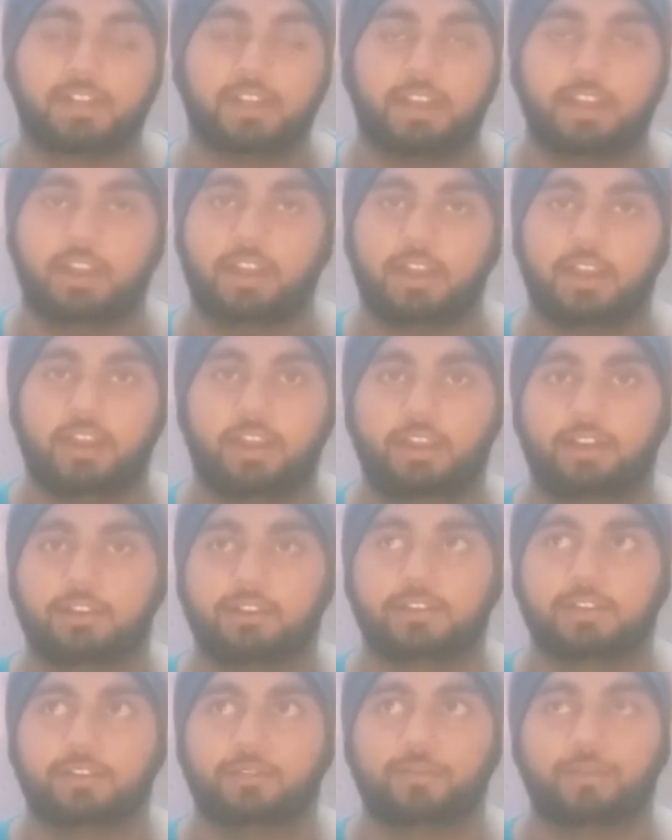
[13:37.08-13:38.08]
and
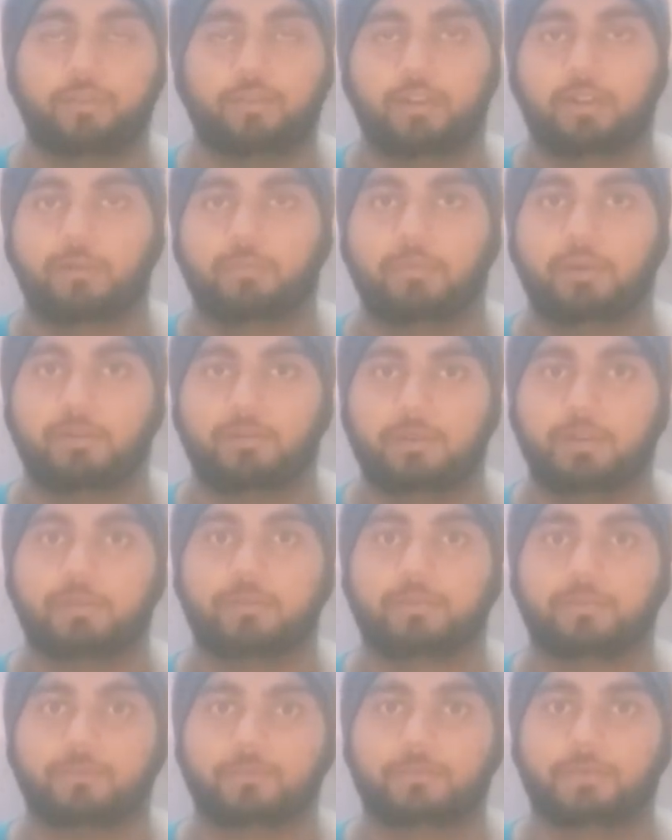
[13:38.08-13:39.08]
we will maybe
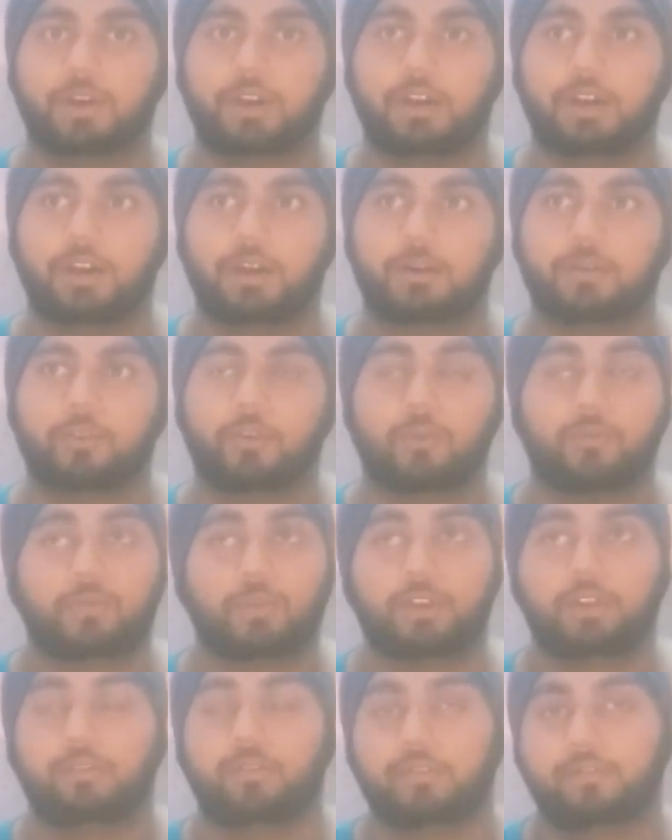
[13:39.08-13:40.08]
hopefully
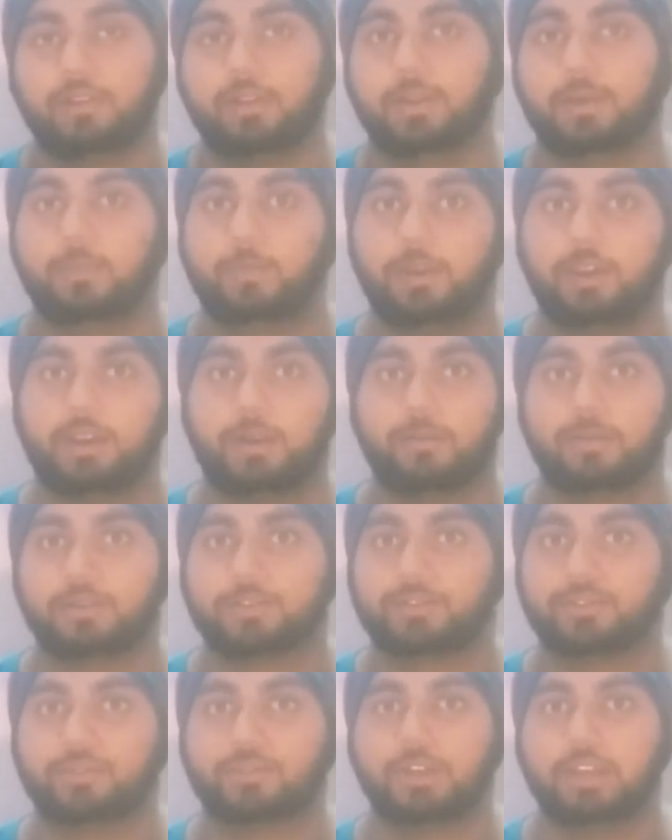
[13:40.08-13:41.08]
we will be able to
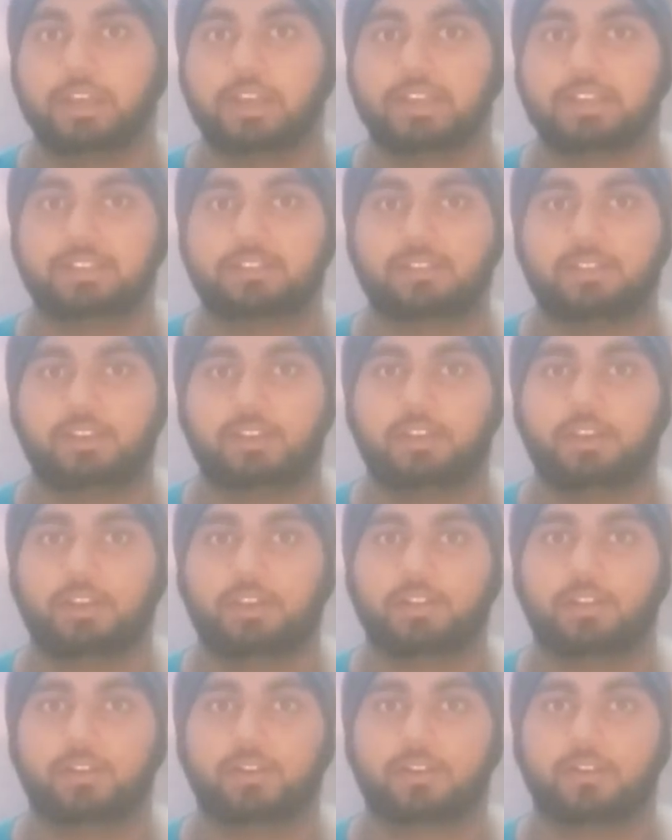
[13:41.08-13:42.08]
see
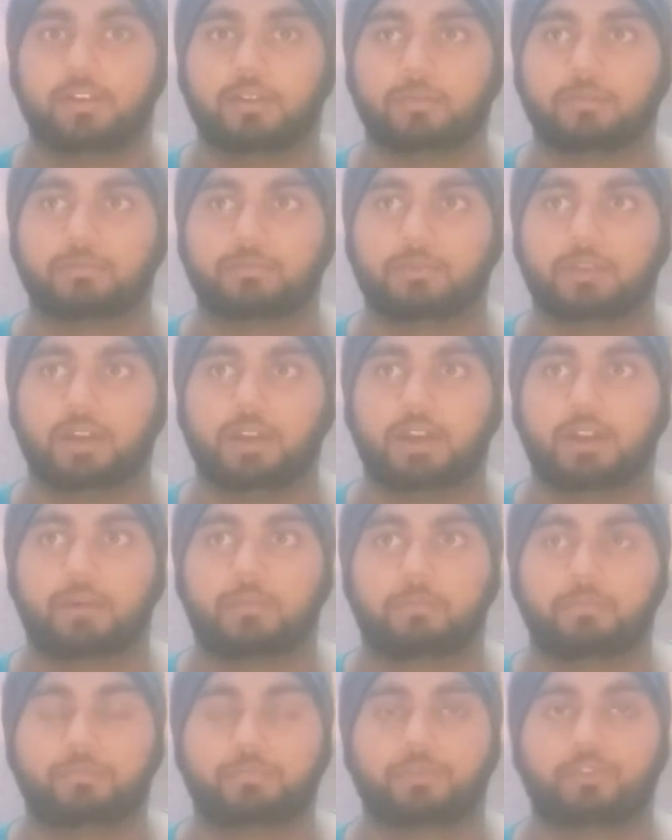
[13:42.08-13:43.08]
the
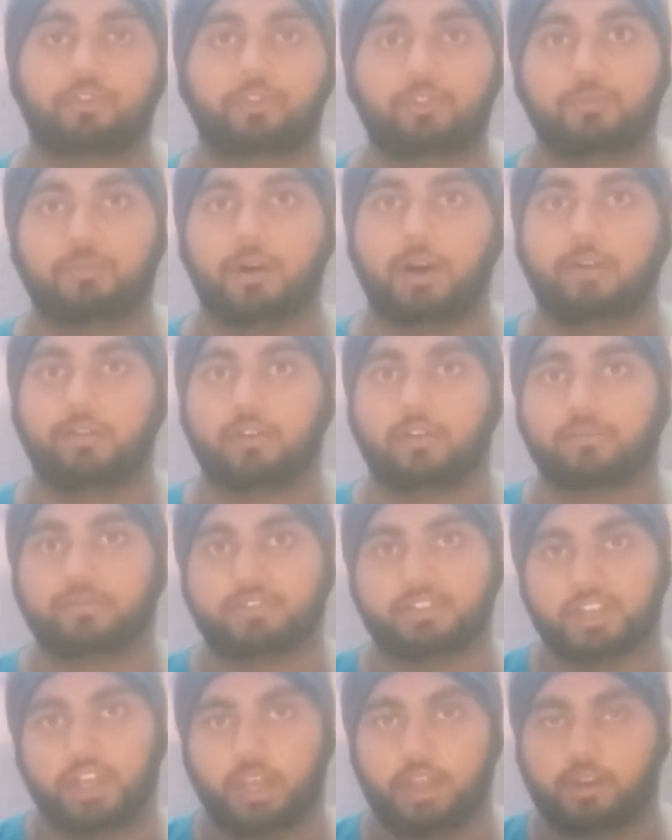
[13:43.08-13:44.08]
true power of
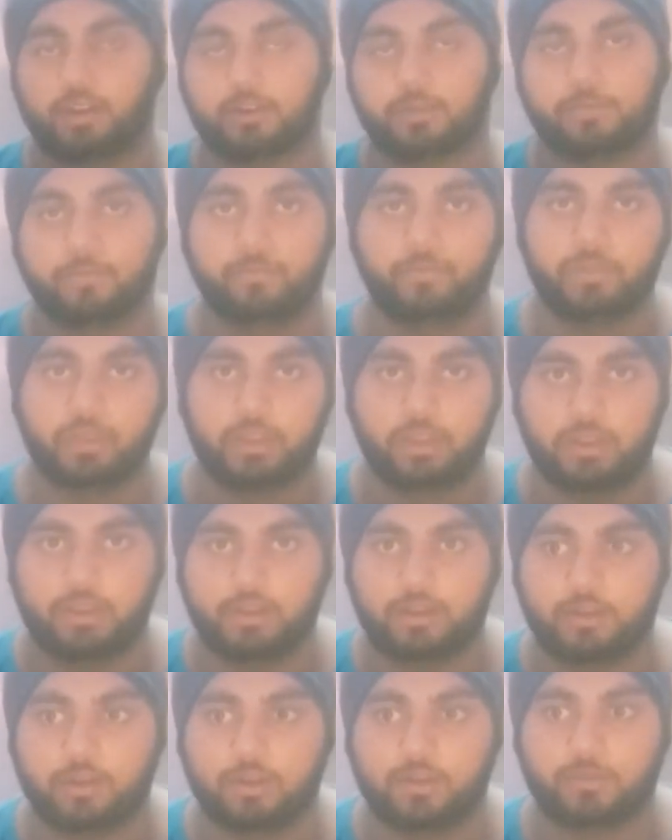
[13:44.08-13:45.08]
Chai.
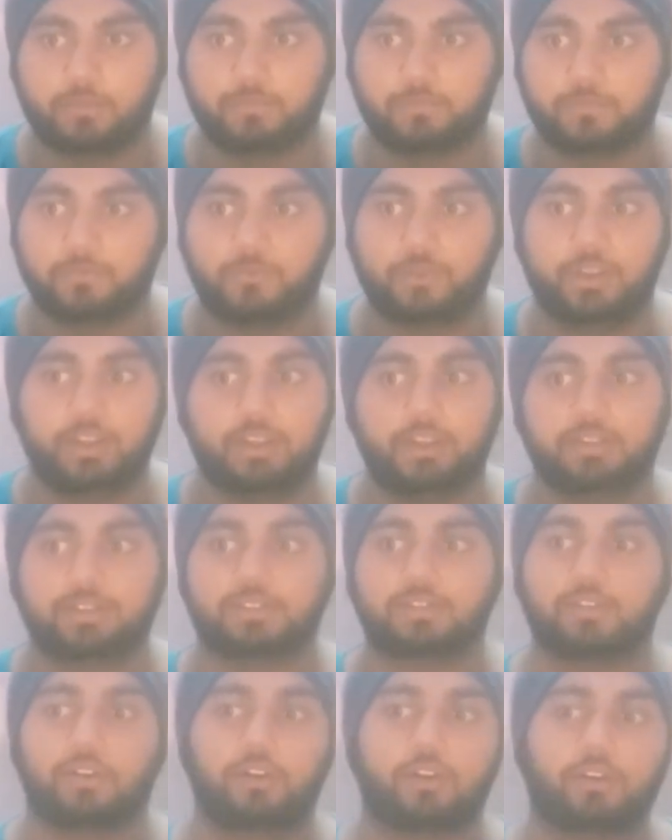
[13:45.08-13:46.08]
We
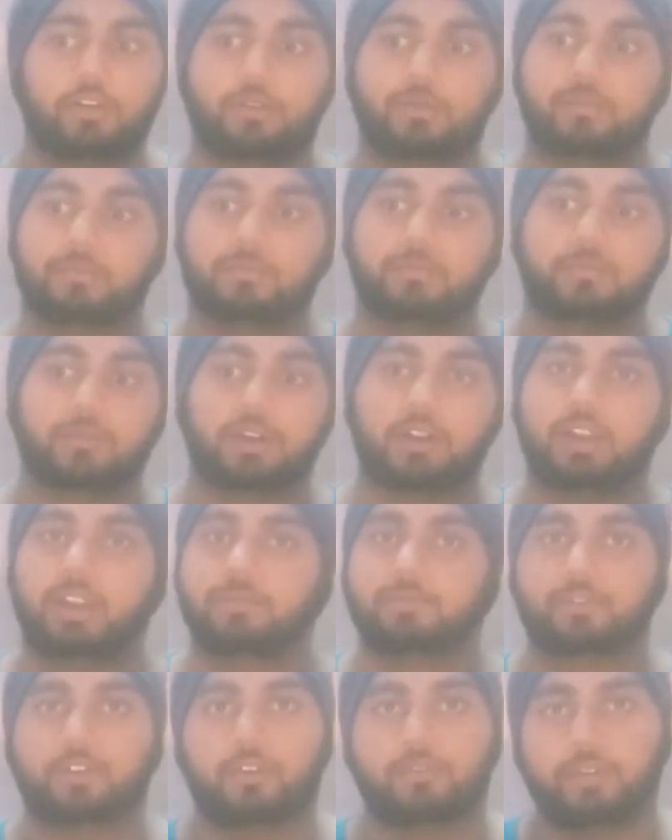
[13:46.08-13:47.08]
saw a glimpse
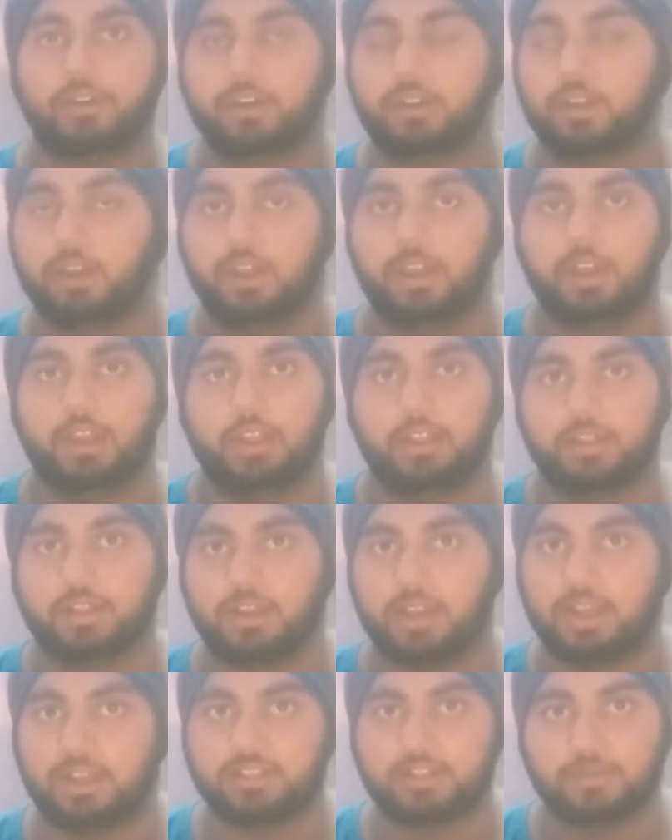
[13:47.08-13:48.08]
of it in
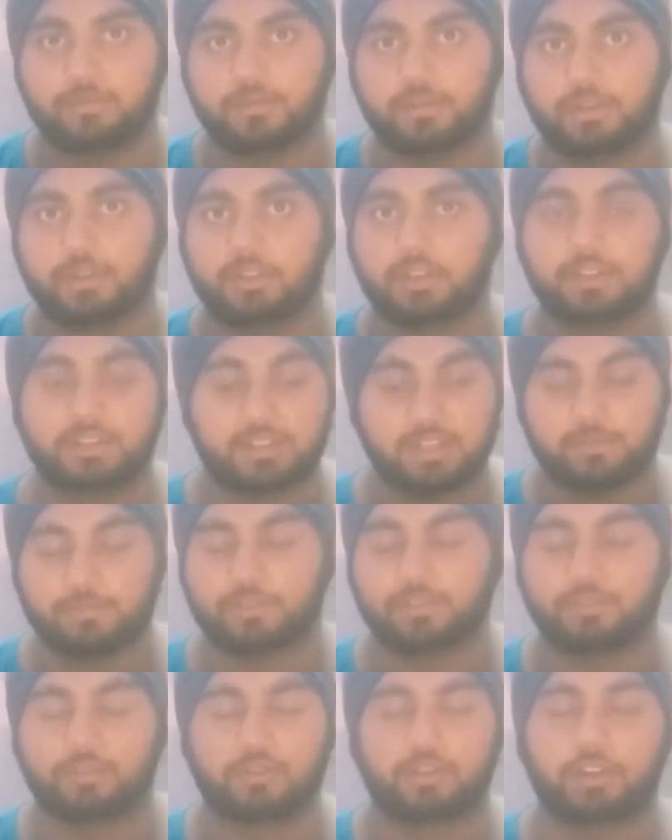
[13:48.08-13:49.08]
this
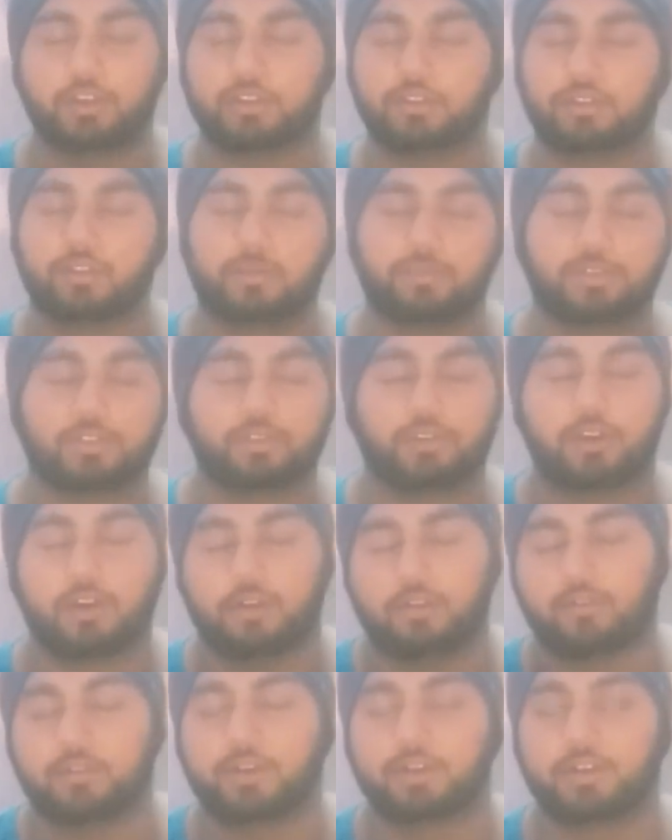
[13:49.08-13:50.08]
episode, in episode 100.